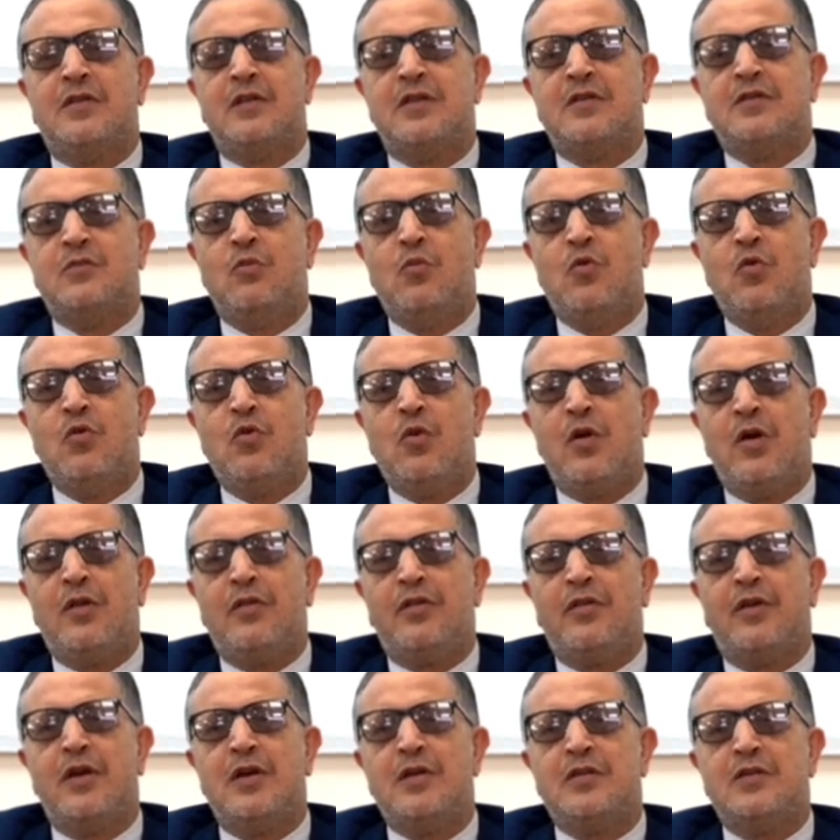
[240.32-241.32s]
has
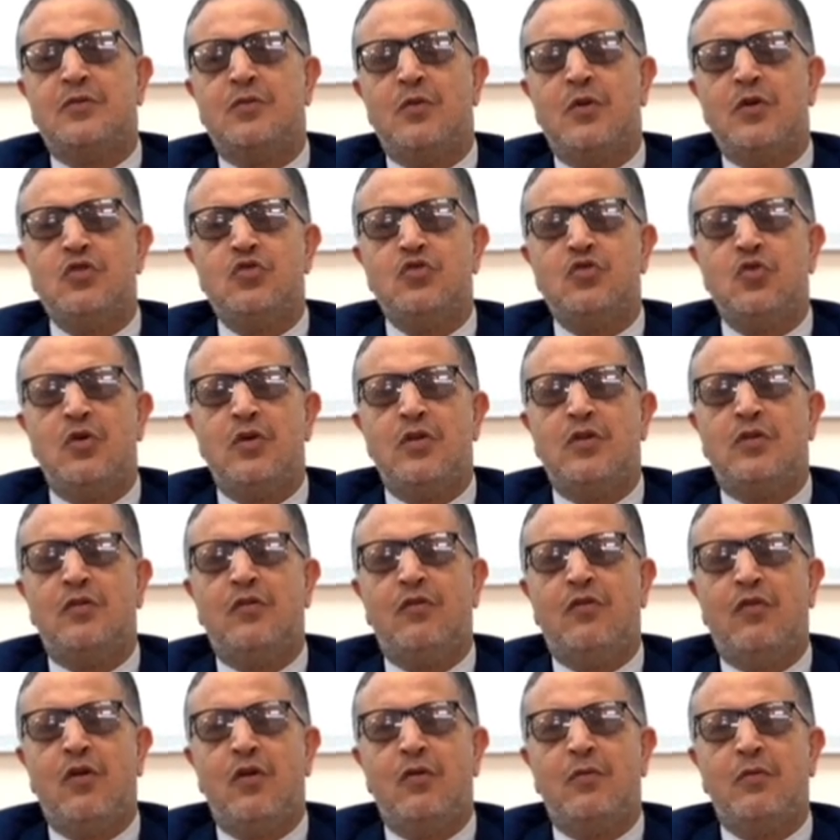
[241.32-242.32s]
monoarthritis, one joint
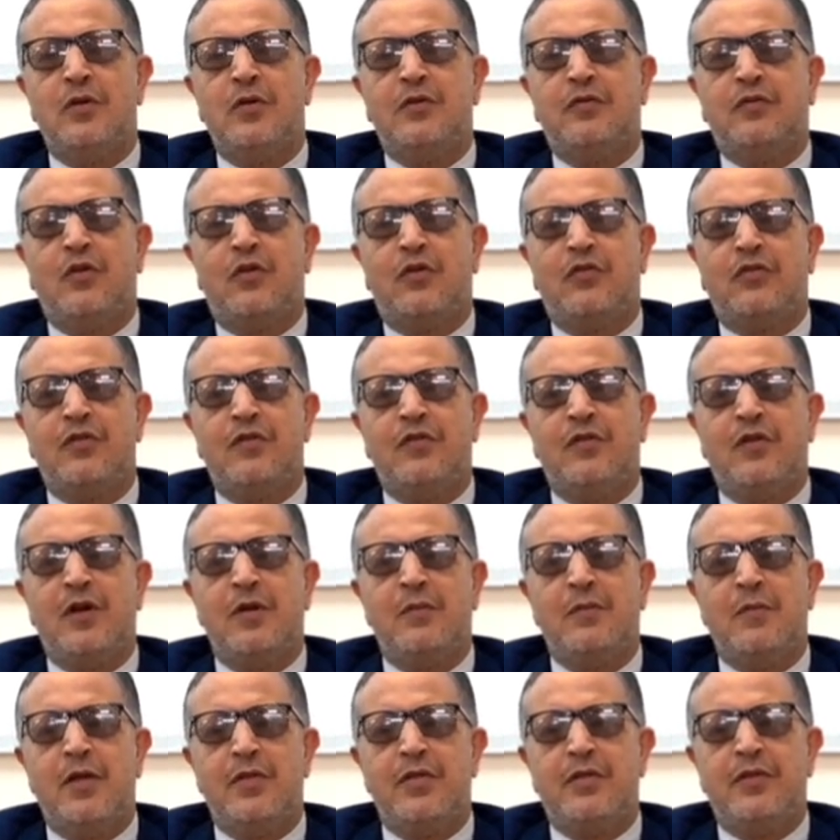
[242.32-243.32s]
involvement for
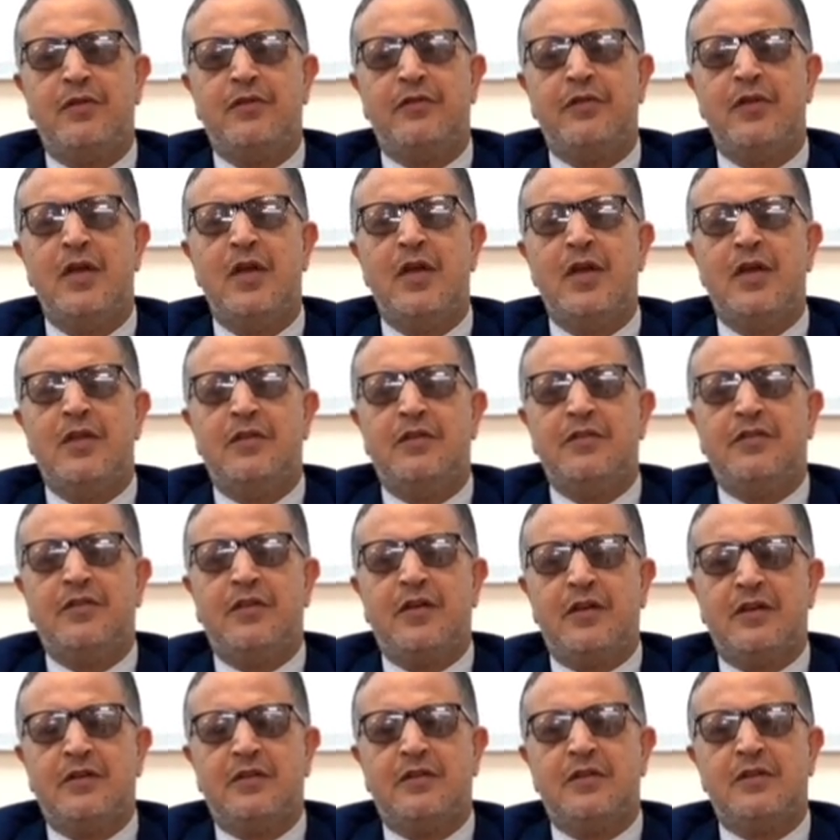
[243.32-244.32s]
several months, this is
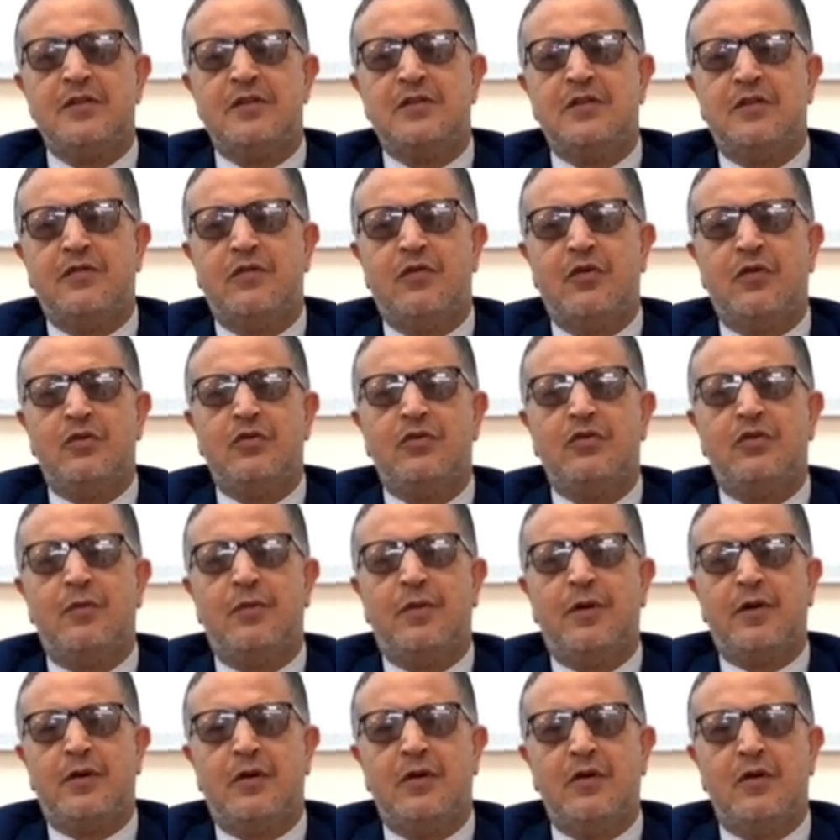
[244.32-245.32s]
characteristic for
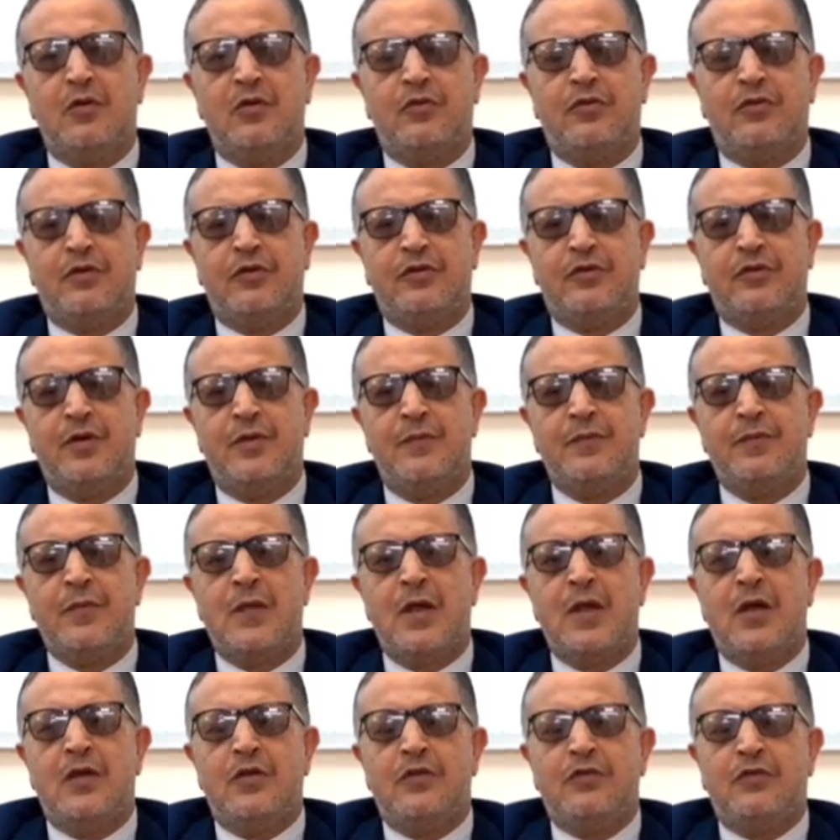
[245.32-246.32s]
tuberculosis.
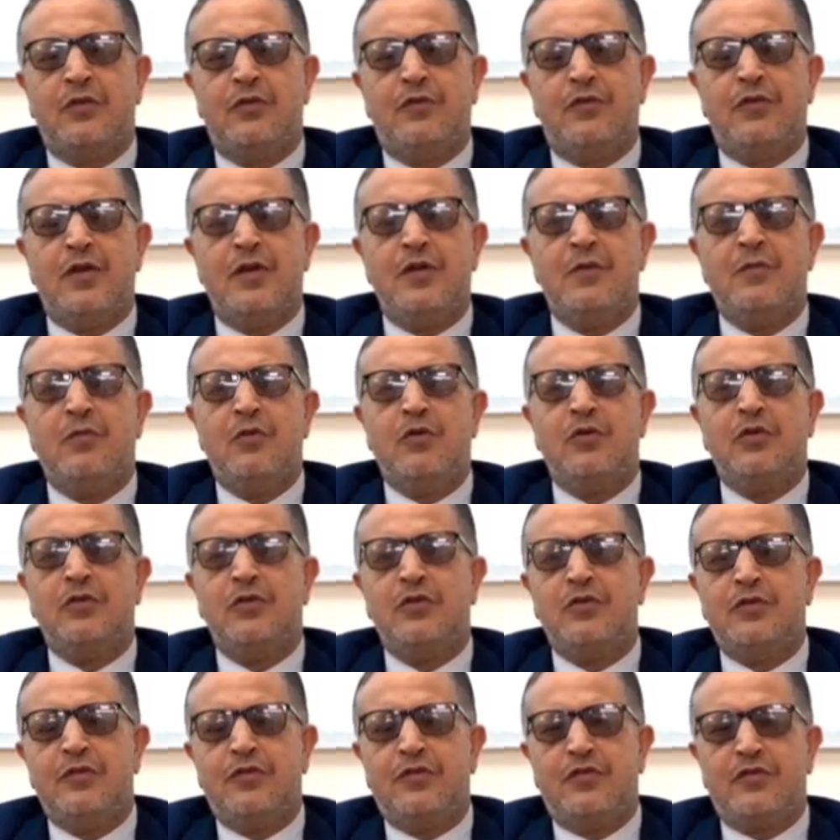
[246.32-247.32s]
So very
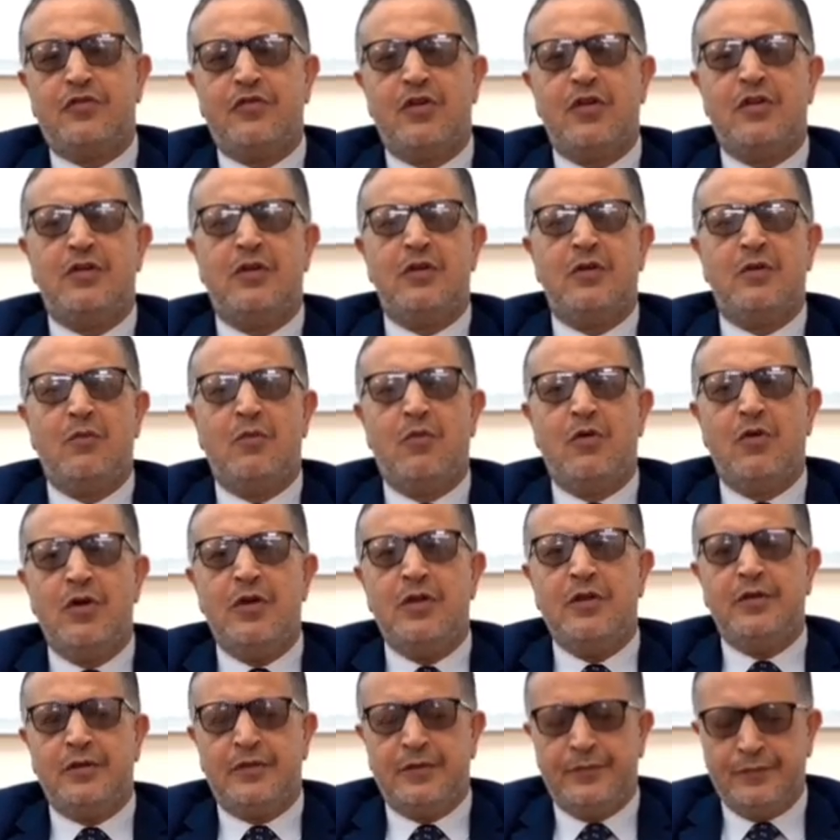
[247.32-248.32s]
important differentiating
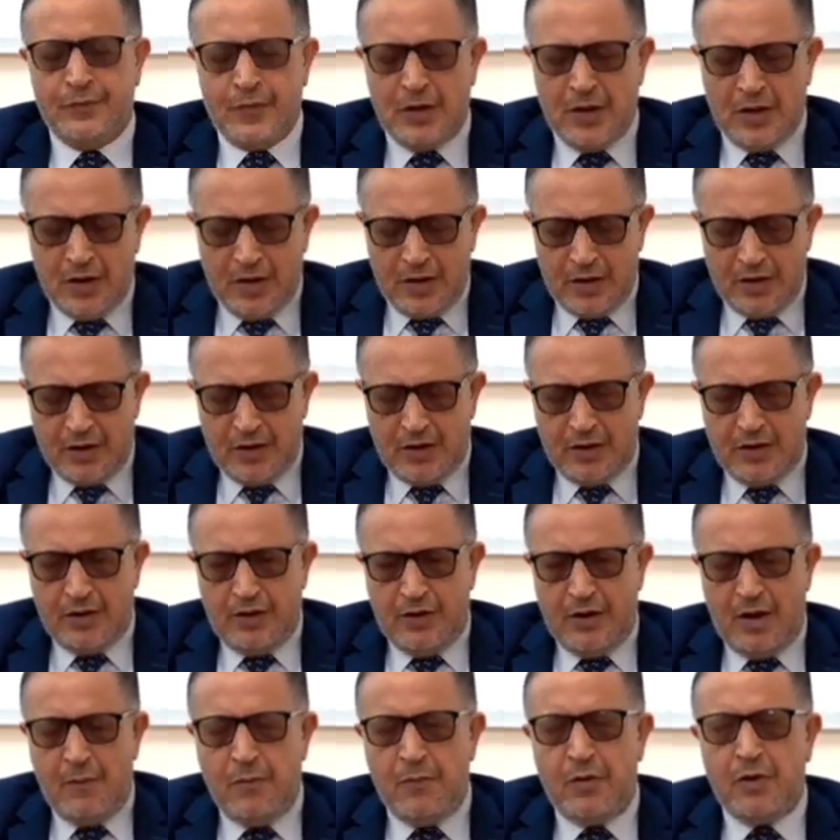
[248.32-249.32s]
point.
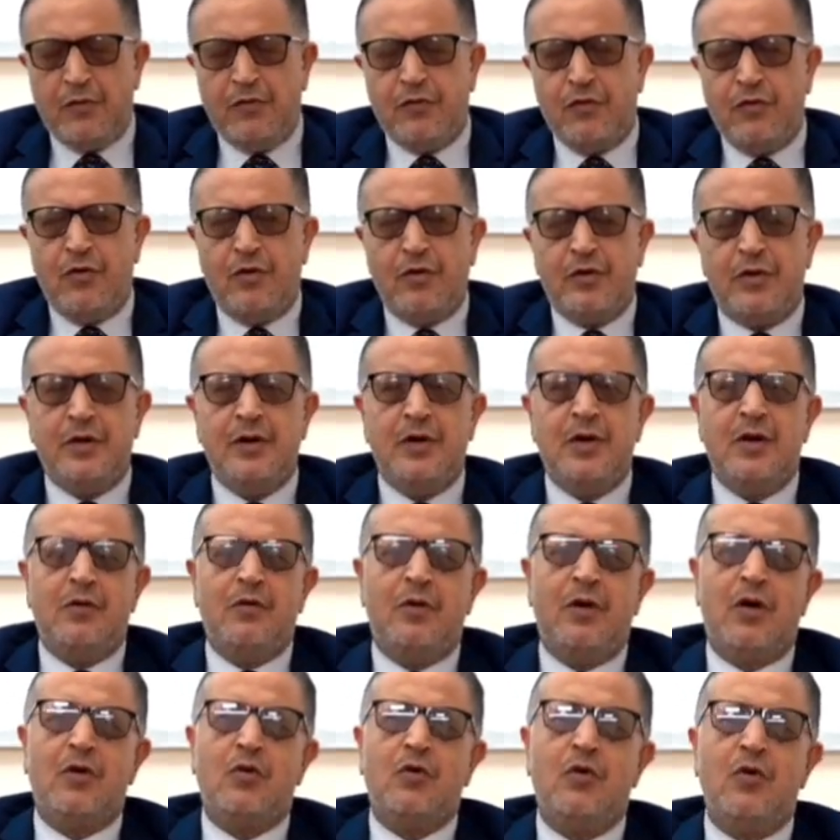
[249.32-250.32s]
Number 4,
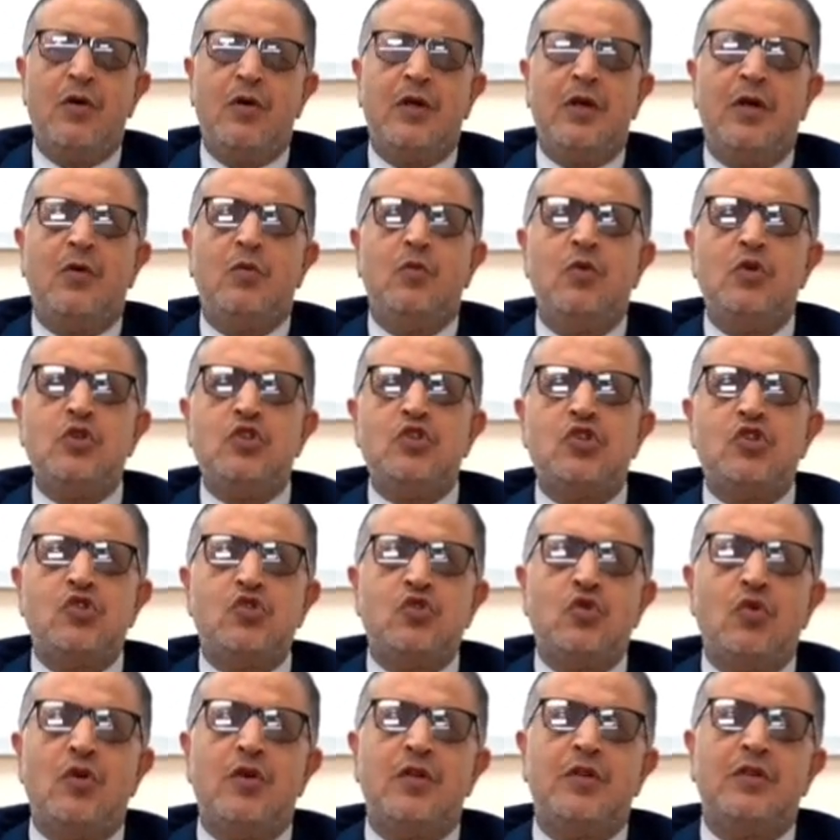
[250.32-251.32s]
we are going at which
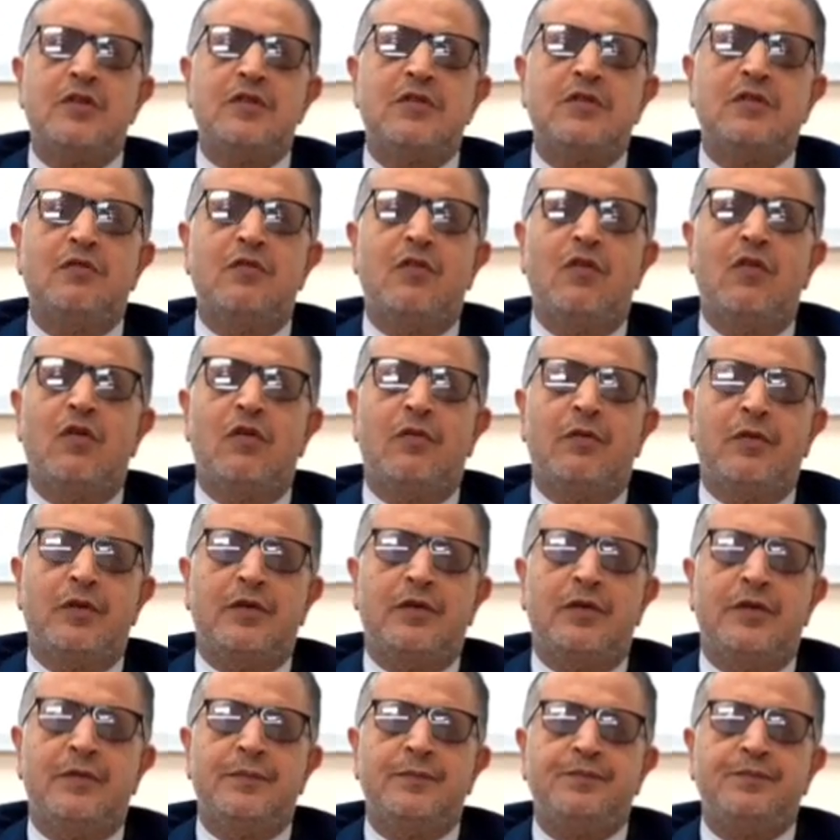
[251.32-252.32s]
joint is involved.